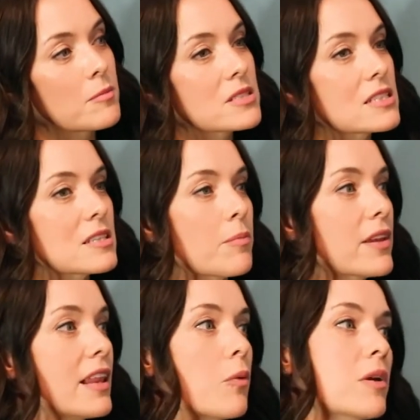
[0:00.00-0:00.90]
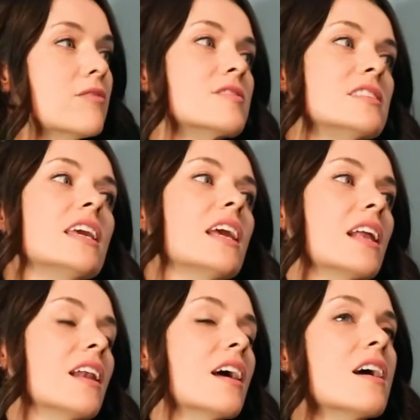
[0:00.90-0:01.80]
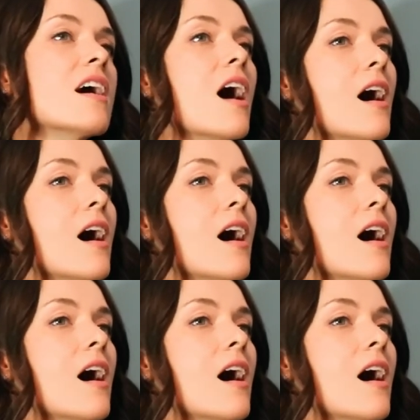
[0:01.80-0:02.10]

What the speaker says: Sometimes it's something that we've seen.